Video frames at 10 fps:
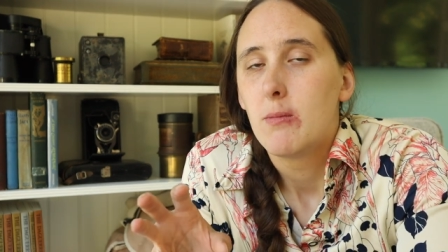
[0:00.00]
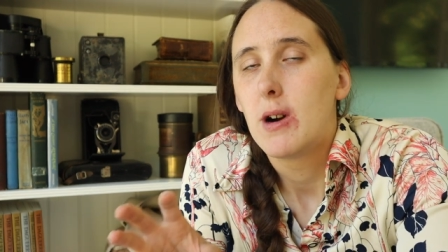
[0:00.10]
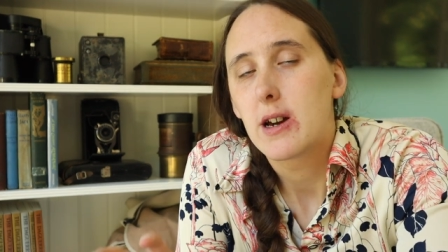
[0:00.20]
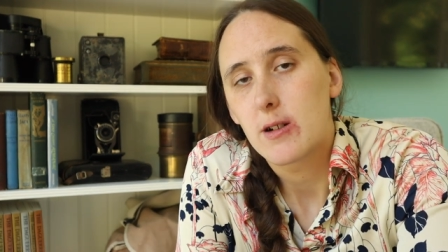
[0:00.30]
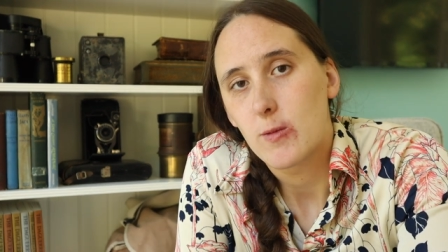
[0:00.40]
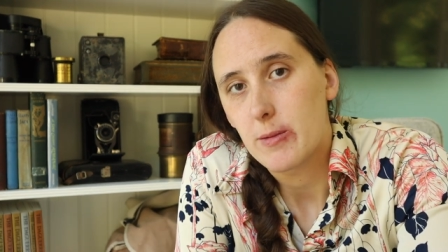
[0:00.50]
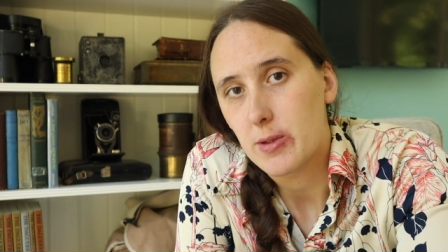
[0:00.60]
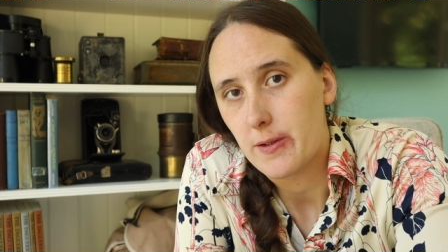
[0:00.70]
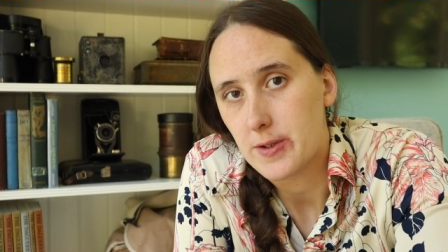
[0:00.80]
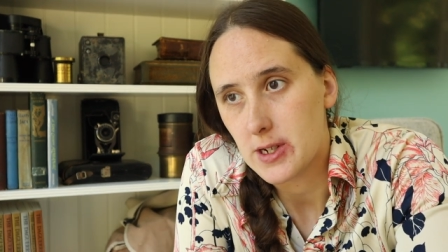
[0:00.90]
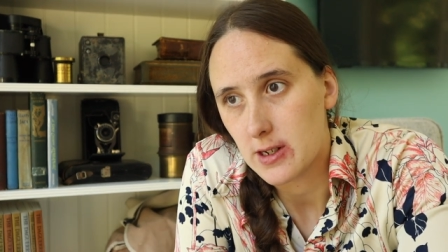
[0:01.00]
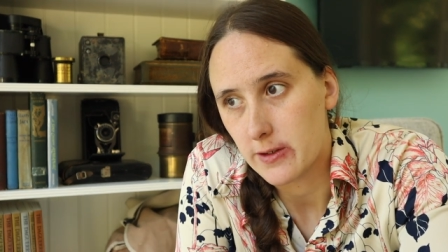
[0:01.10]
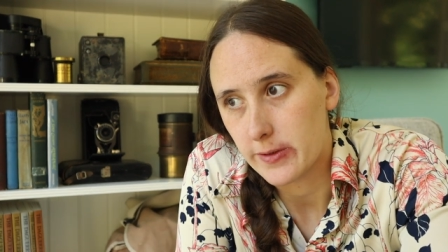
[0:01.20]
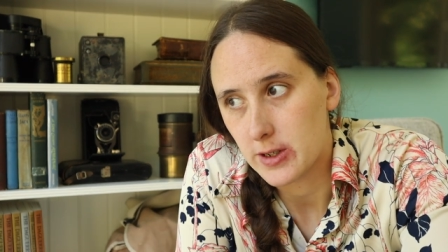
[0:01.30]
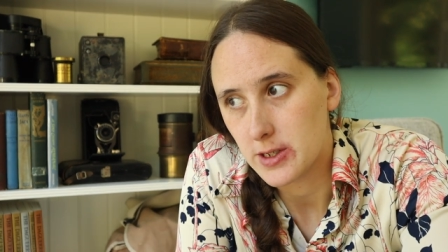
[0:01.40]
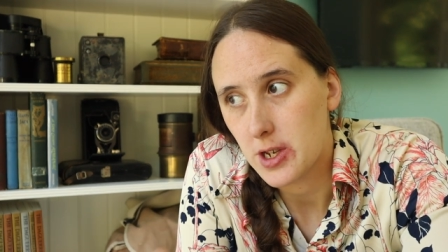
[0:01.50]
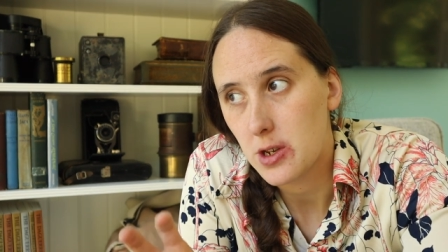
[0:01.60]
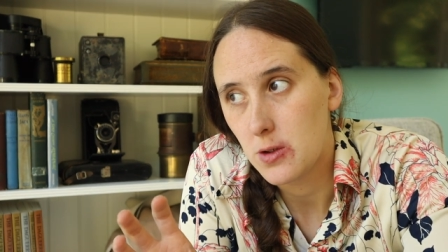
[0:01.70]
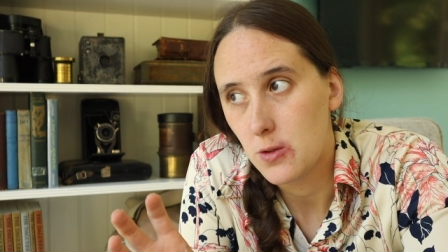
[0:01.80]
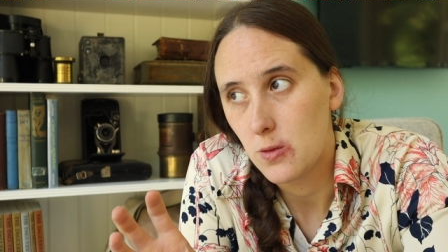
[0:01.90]
modern wet plate photographers
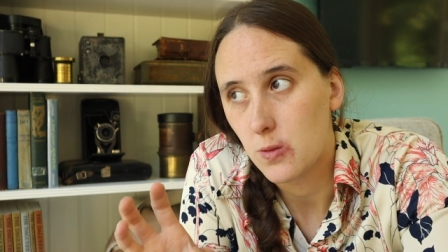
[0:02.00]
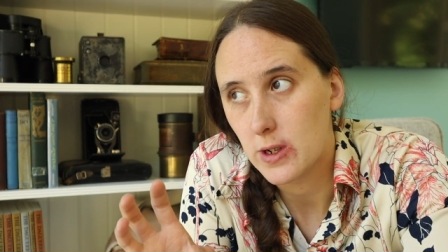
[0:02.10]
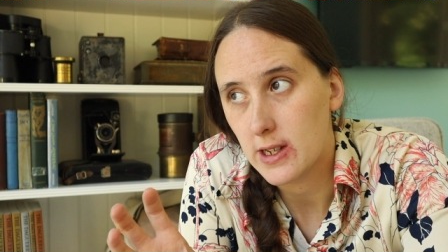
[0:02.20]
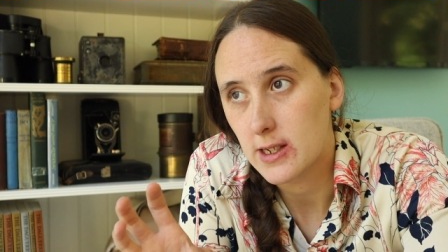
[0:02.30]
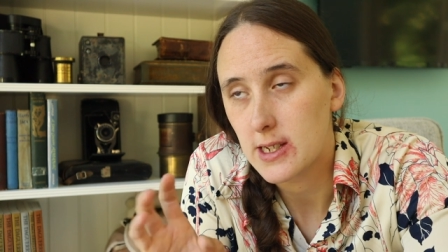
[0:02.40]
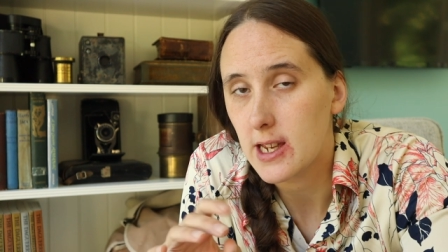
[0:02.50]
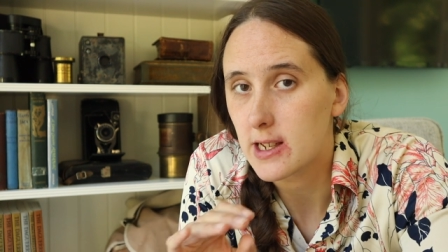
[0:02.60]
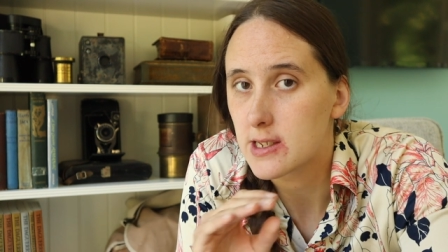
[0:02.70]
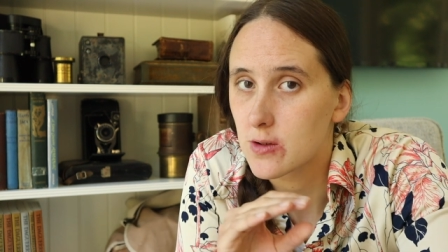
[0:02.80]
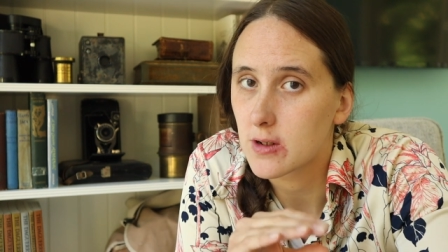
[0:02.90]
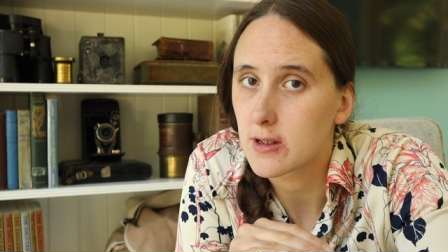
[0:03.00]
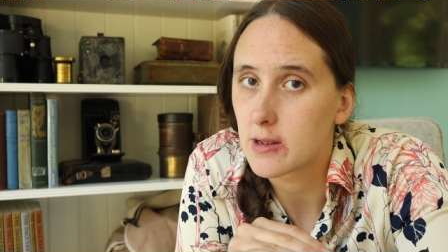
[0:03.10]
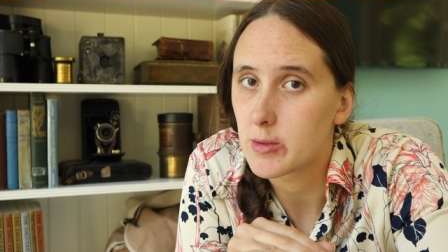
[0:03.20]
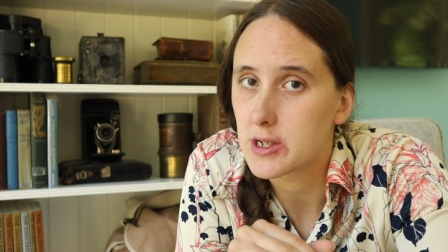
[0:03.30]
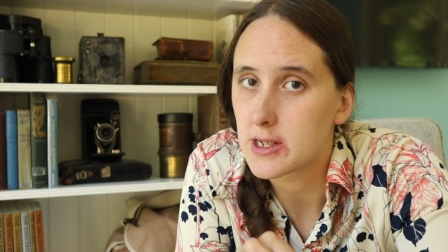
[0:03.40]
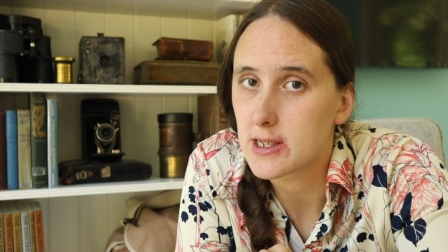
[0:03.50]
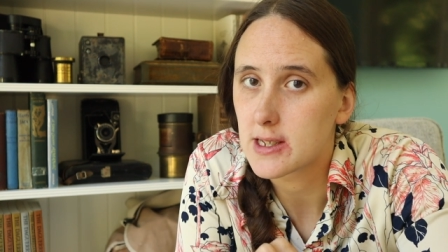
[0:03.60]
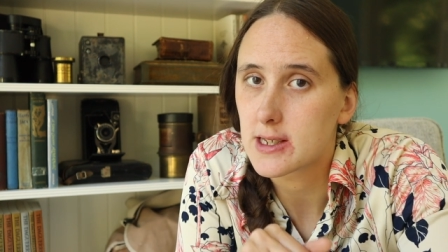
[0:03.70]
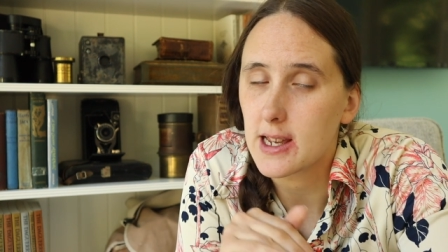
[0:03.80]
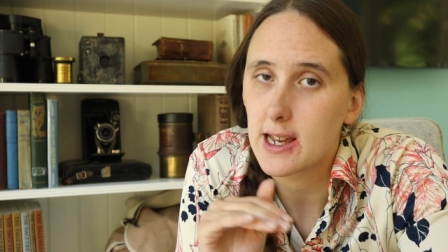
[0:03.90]
who will take historical
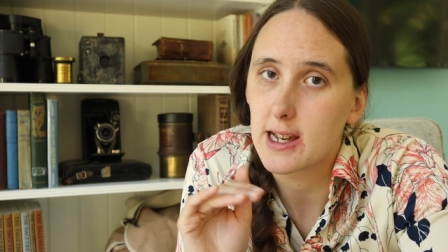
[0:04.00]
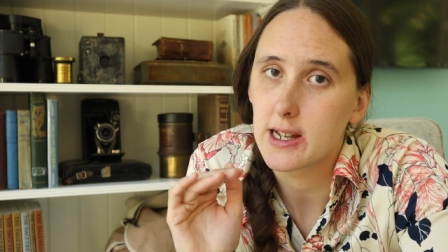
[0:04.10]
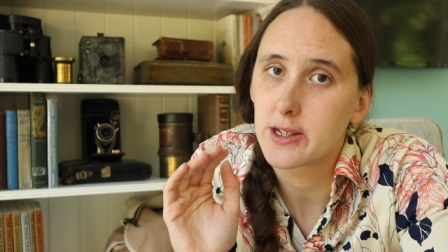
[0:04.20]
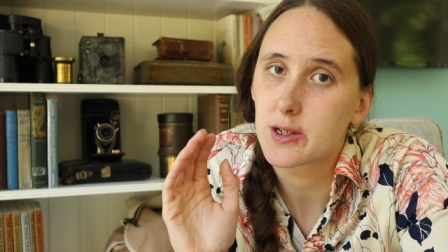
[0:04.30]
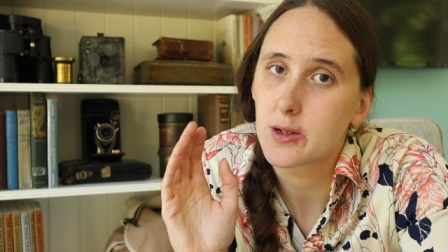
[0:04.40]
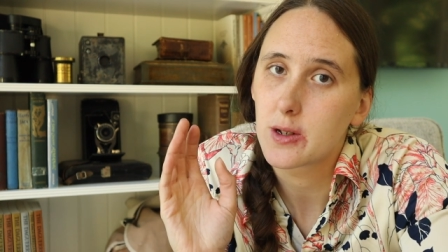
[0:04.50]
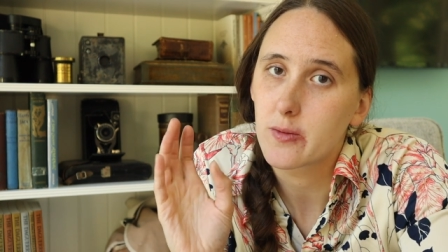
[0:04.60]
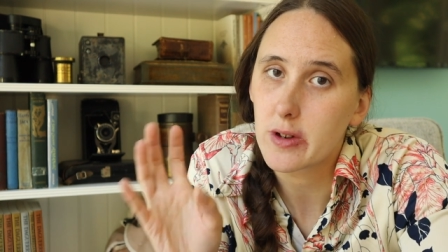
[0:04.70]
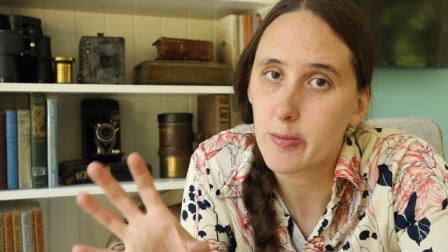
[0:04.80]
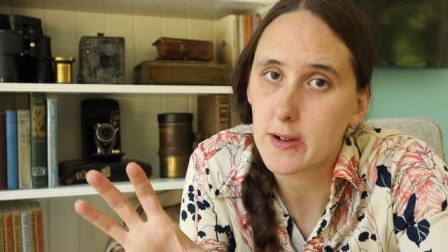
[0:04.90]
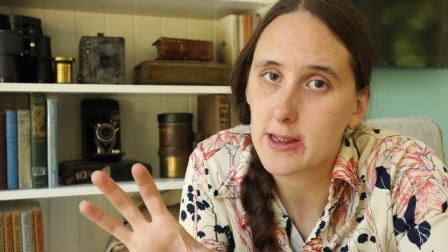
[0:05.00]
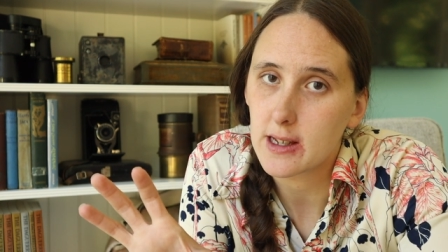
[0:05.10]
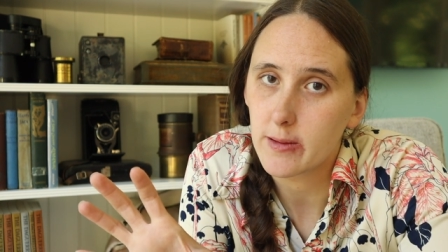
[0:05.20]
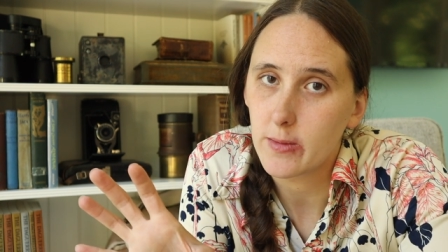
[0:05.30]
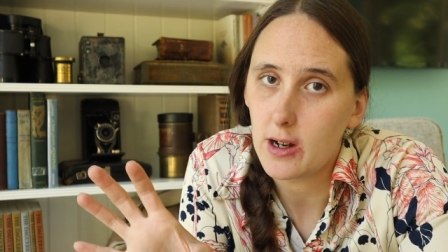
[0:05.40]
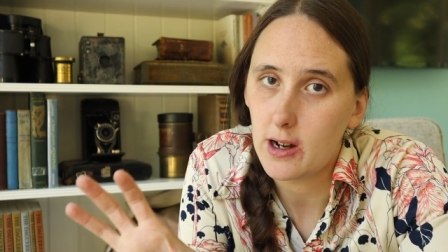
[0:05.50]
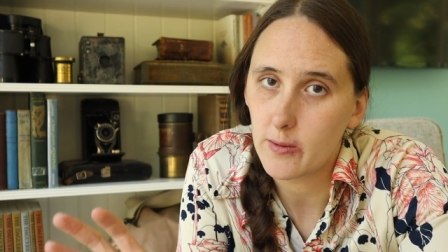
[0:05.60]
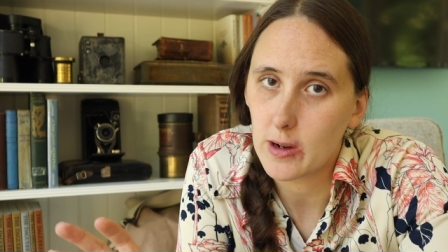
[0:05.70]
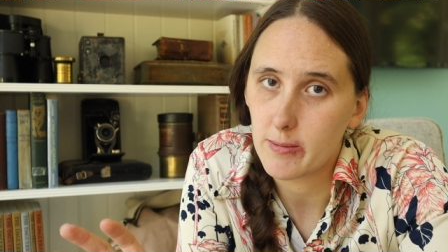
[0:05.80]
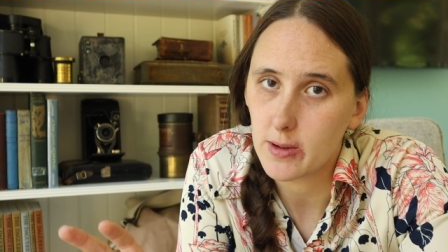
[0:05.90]
images and reprint them
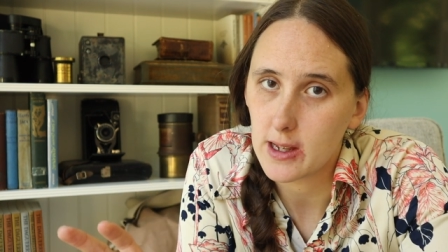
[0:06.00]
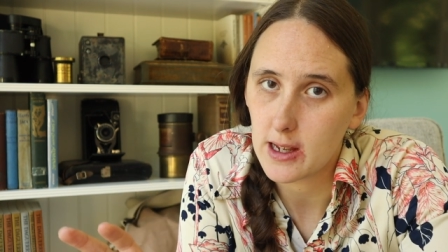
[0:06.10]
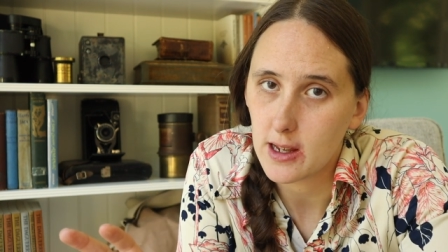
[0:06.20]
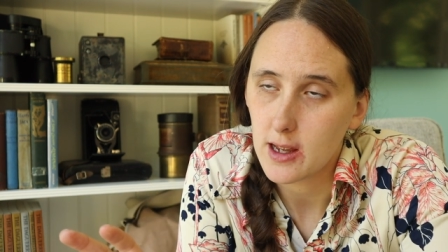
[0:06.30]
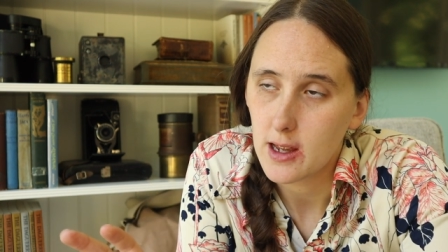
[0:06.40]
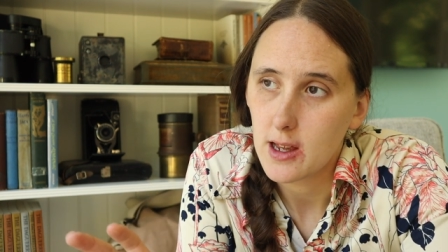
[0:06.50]
on wet plate